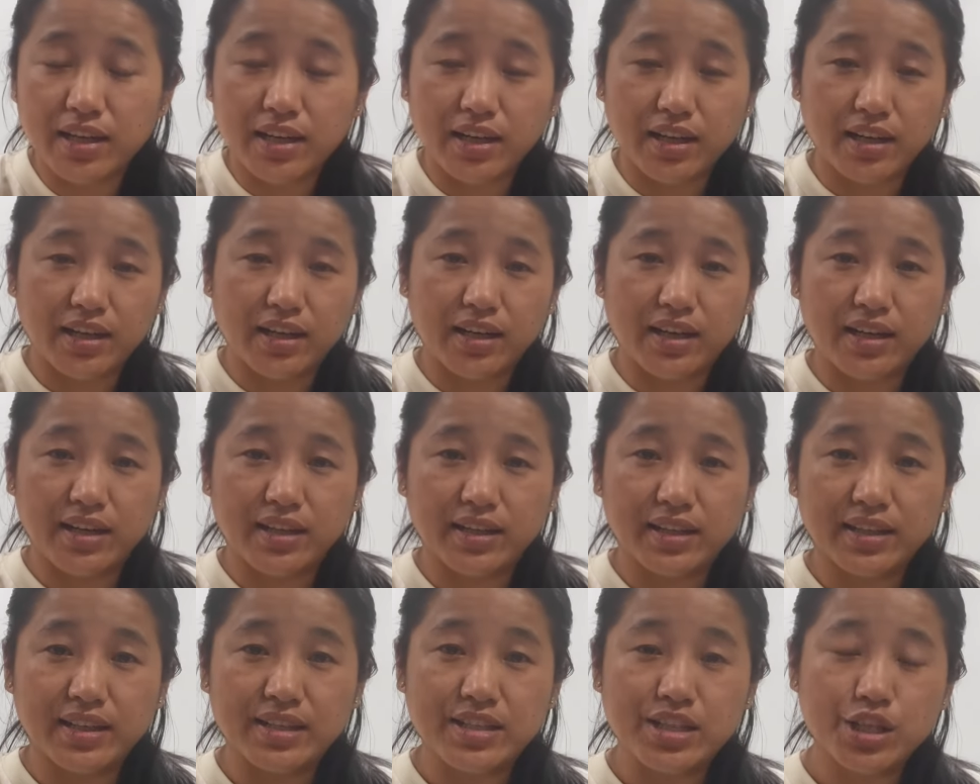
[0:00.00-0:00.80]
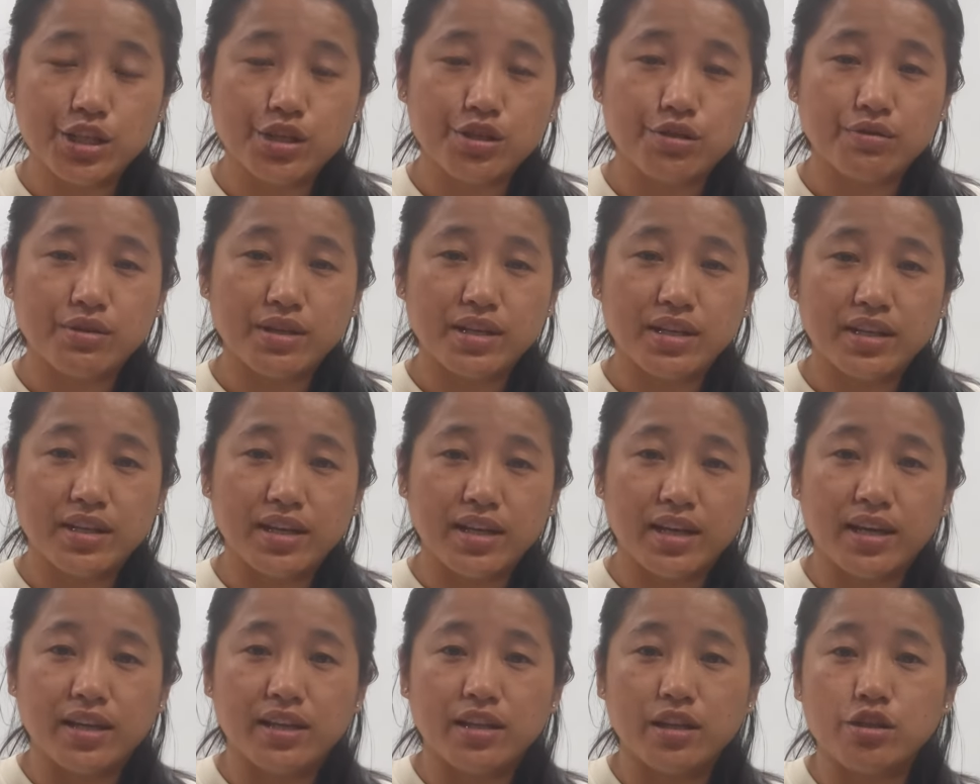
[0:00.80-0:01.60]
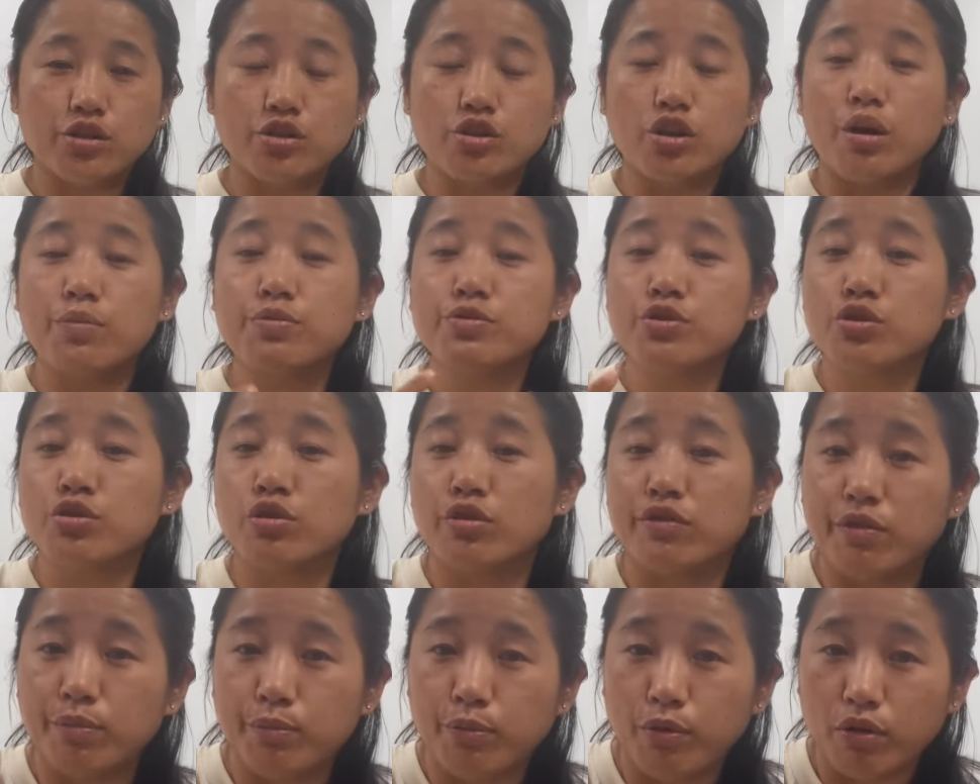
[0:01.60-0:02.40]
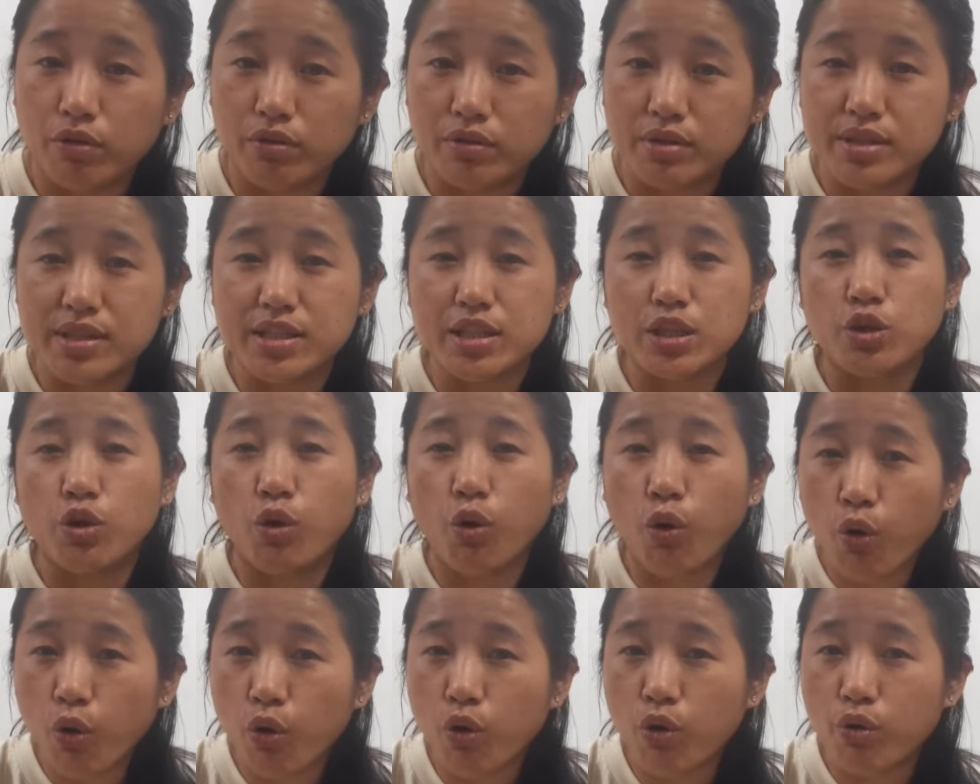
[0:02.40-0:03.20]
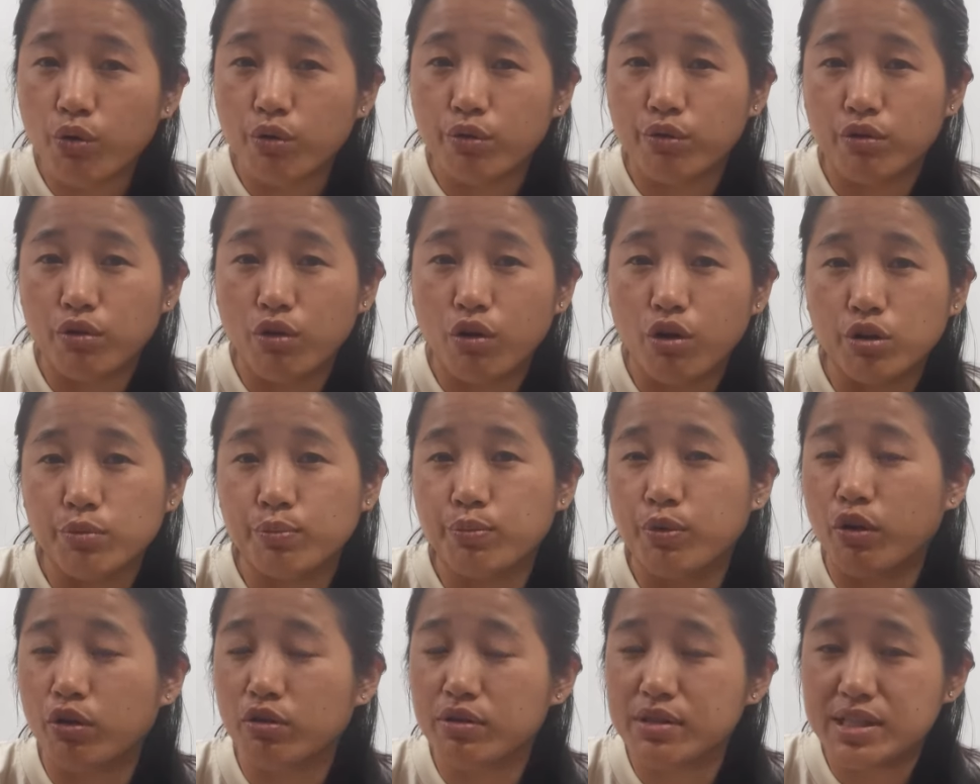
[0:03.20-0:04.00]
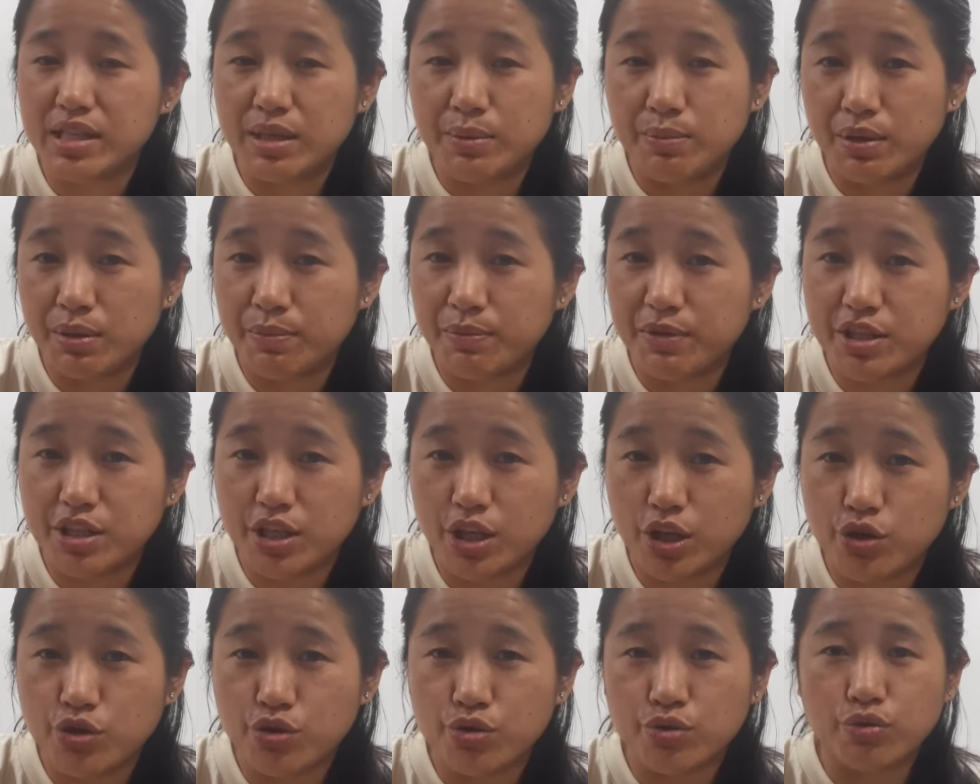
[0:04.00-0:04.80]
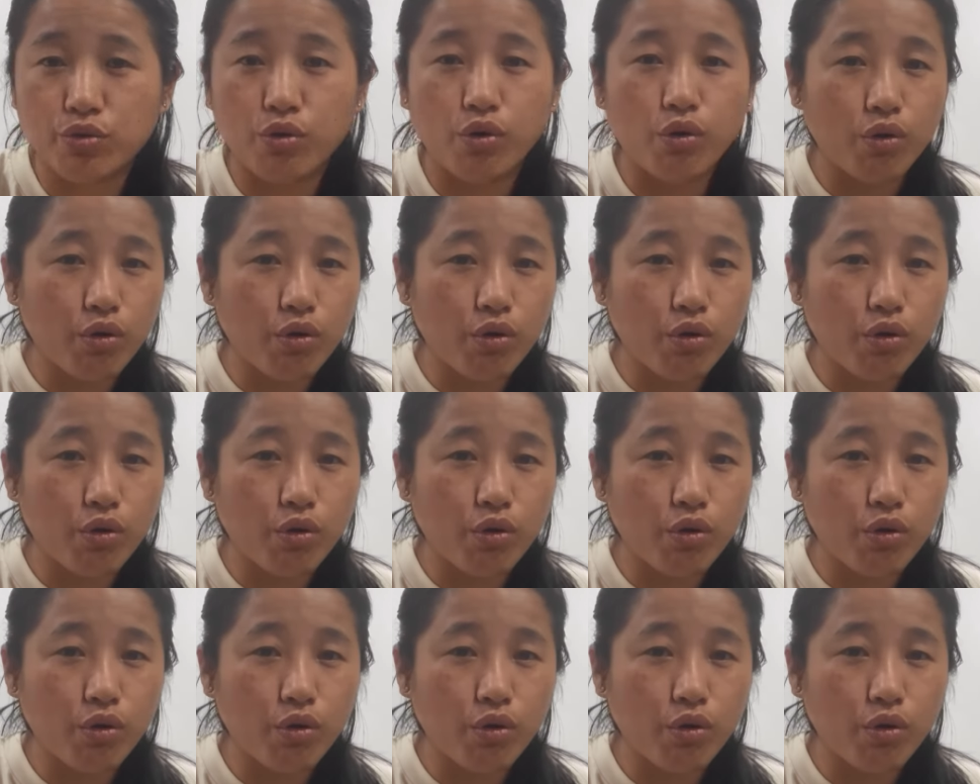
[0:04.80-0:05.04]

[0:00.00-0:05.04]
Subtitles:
considering an adoption of a policy or on policy implementation,